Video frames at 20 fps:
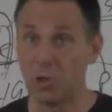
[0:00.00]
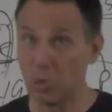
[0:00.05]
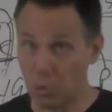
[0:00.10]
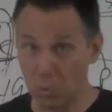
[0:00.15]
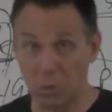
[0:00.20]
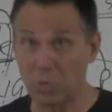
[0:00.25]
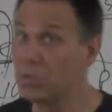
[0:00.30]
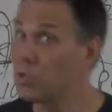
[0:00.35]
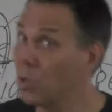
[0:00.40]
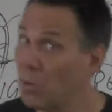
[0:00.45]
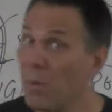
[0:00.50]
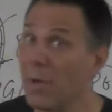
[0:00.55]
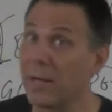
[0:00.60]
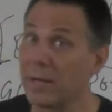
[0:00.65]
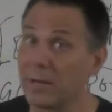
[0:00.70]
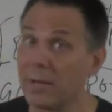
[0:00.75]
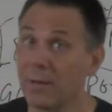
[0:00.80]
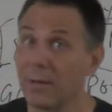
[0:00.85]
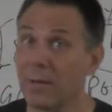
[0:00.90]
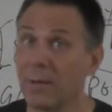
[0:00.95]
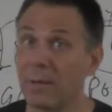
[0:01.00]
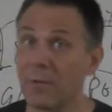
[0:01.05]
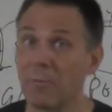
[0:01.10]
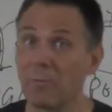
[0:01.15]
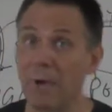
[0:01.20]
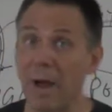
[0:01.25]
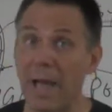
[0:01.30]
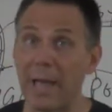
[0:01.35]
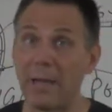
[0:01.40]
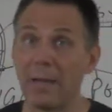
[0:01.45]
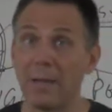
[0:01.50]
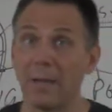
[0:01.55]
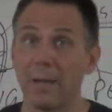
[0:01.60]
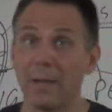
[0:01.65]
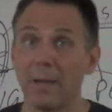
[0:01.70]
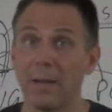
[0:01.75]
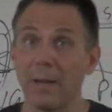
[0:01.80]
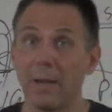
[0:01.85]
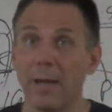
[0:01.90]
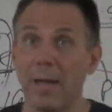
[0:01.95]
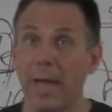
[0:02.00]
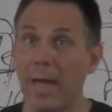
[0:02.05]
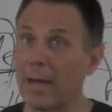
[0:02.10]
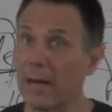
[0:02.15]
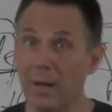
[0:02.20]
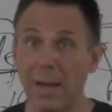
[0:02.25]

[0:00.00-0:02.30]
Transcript: You could do it, right? And